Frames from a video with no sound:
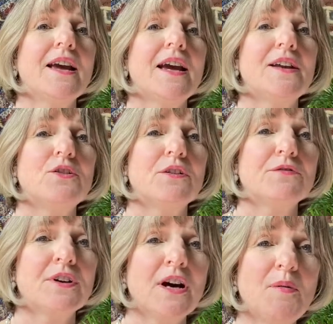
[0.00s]
and you
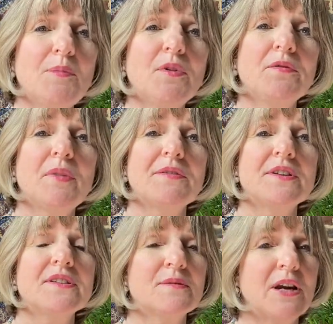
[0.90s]
have come up with
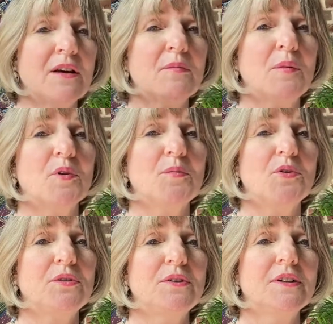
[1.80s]
methods to make it
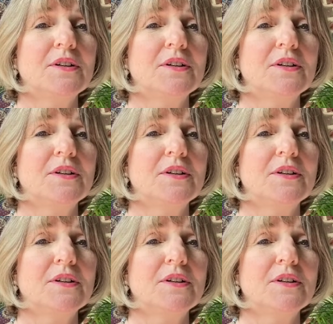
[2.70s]
memorable.